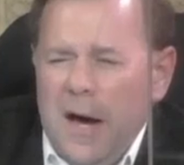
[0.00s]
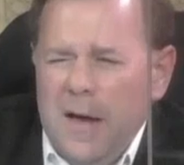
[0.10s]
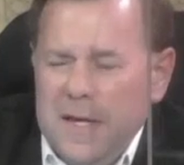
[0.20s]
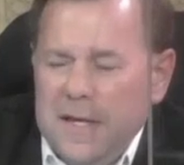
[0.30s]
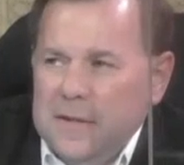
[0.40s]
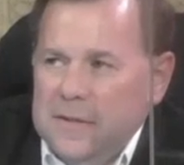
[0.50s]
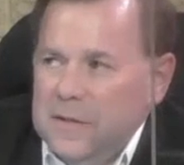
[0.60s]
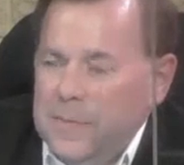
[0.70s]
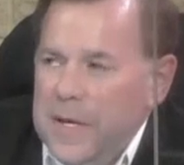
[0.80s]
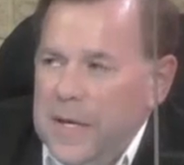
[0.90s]
think this
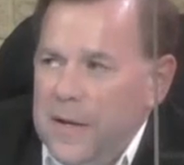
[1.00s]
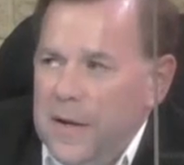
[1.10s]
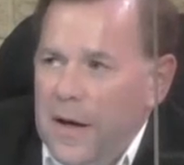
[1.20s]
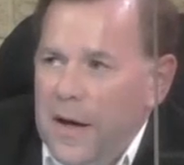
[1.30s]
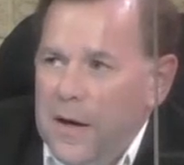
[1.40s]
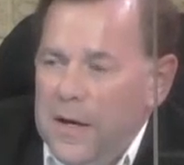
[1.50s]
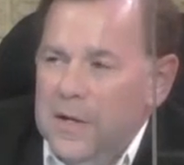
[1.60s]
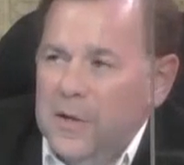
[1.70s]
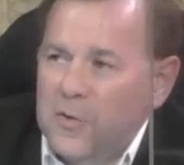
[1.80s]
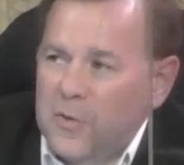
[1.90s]
has been an
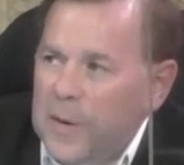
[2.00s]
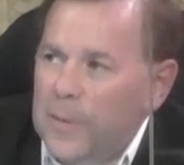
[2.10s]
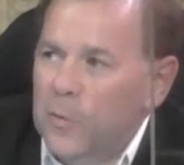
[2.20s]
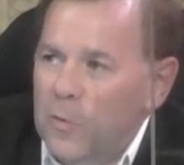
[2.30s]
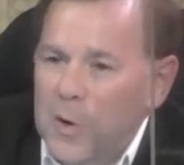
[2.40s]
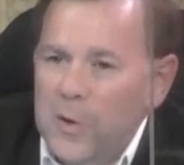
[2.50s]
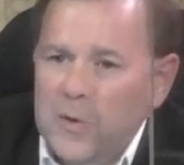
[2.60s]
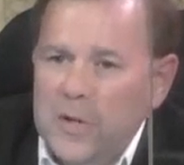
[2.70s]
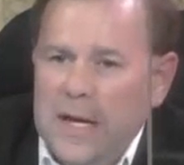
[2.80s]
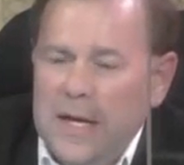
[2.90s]
incredible
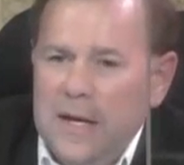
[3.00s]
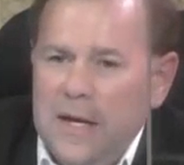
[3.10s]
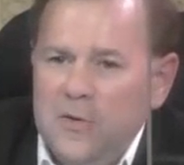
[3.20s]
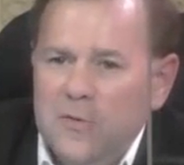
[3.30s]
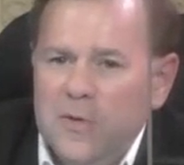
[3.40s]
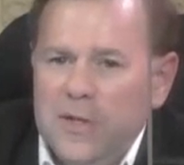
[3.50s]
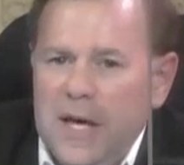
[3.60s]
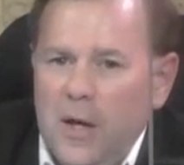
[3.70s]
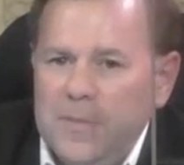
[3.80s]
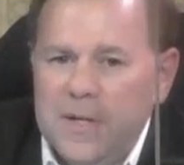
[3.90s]
road, and you've really
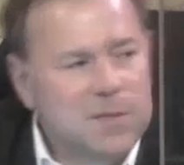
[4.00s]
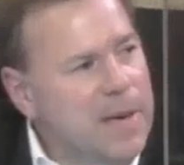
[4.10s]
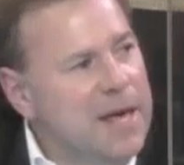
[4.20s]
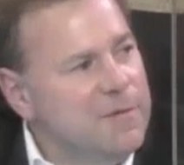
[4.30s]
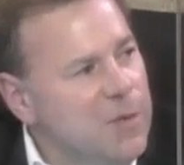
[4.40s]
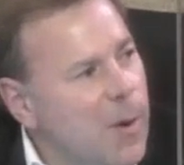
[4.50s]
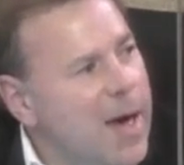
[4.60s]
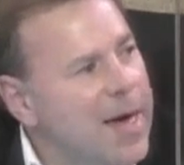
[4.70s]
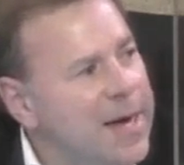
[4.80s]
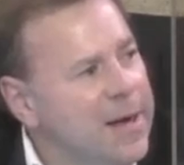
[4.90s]
helped us pave the
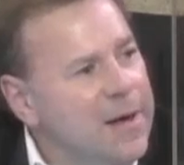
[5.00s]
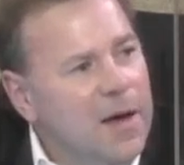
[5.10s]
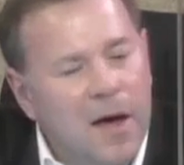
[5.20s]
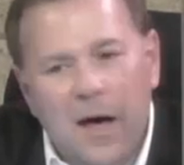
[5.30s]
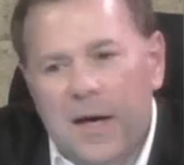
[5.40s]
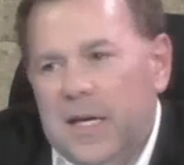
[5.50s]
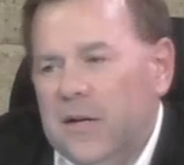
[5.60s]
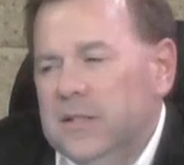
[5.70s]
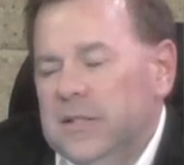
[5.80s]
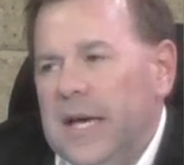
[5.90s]
way
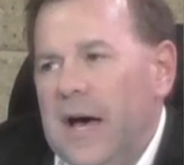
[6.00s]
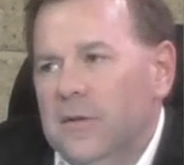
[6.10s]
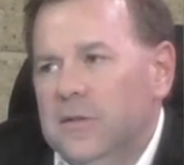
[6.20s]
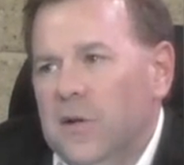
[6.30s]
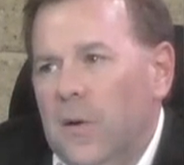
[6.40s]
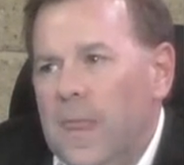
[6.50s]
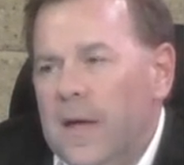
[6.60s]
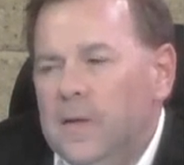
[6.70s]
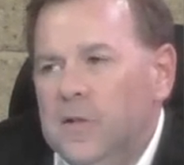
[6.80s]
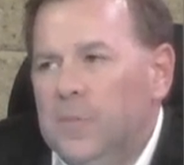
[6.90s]
here as a council.
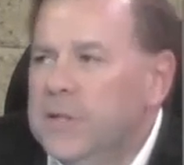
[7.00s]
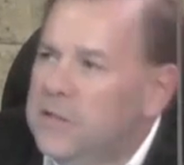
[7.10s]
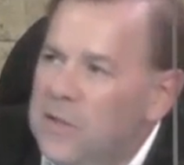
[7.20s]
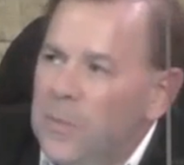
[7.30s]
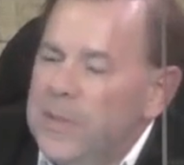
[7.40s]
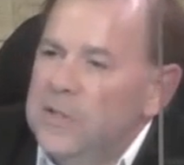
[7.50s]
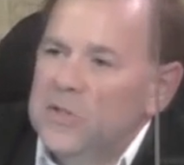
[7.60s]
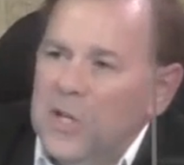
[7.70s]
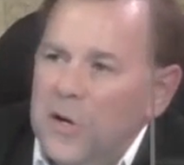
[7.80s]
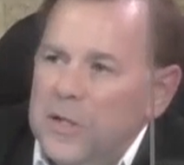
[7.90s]
So please don't be
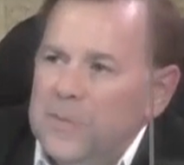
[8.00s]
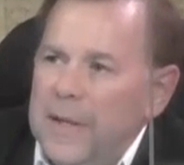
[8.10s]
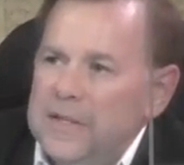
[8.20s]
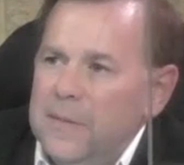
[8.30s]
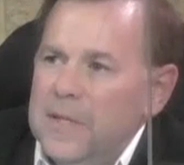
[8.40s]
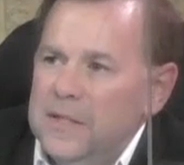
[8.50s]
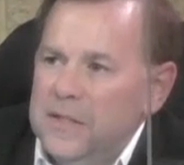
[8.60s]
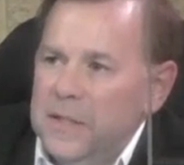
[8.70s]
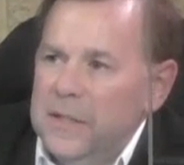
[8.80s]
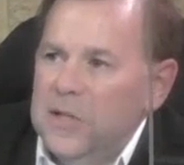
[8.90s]
discouraged by some of the
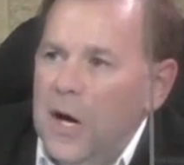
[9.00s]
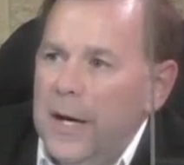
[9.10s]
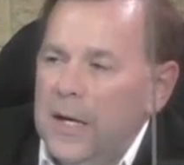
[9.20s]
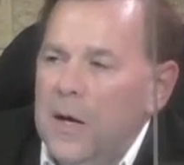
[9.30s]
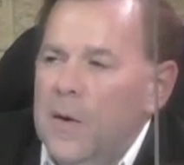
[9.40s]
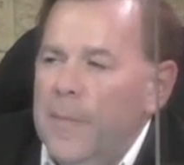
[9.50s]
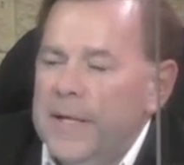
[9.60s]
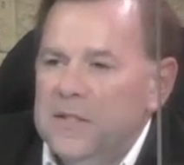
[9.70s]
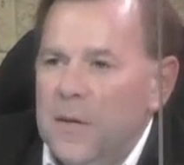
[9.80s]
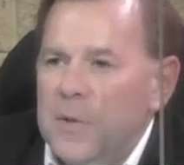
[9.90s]
silly talk by
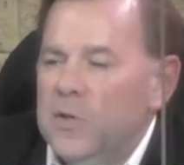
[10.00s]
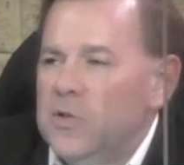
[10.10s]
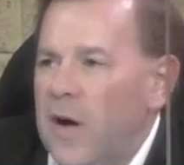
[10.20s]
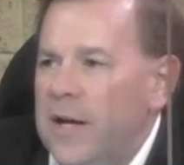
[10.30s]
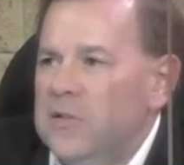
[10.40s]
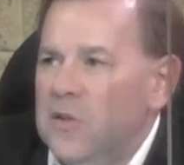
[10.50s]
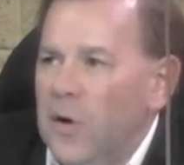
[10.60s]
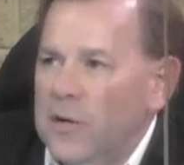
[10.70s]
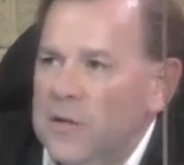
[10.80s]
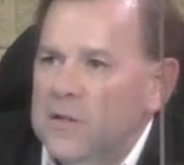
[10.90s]
someone who tried to
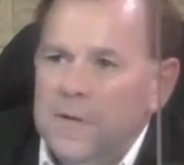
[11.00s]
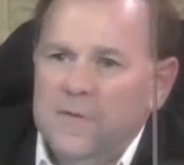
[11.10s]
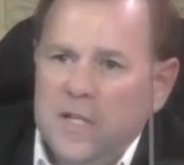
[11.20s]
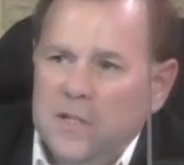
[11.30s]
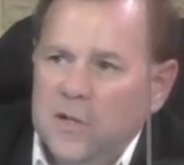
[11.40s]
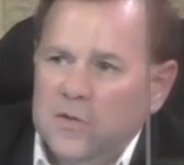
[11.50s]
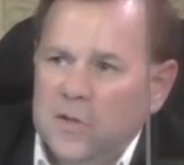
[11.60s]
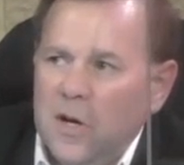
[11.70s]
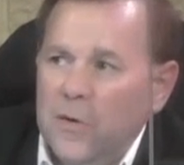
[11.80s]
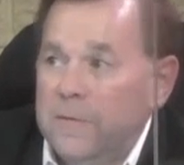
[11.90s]
start this 15 years
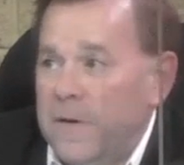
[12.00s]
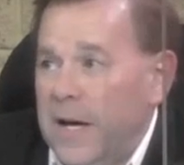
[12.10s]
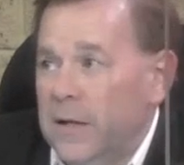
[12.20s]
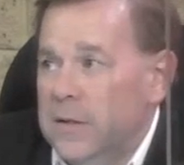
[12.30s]
ago and failed.